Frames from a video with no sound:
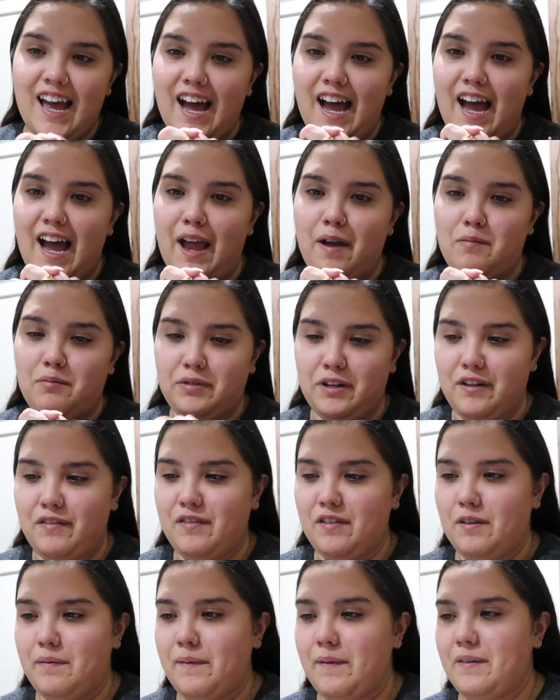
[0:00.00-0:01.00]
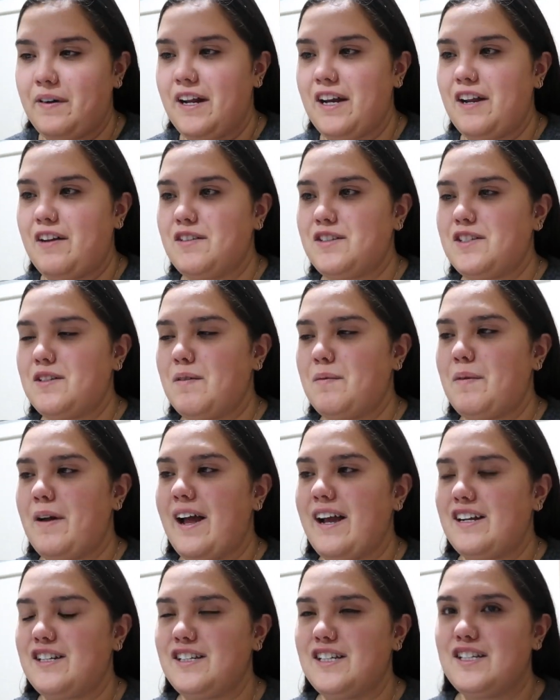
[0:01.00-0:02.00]
I am pre-filming right now, so I'm
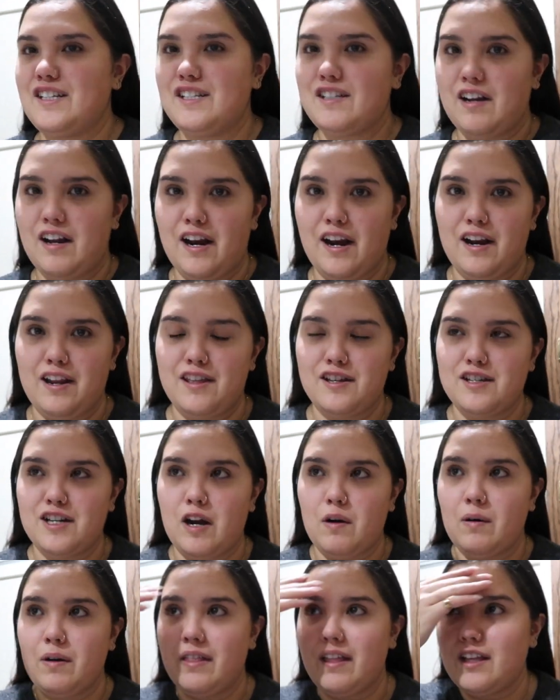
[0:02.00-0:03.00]
actually just got out of the shower.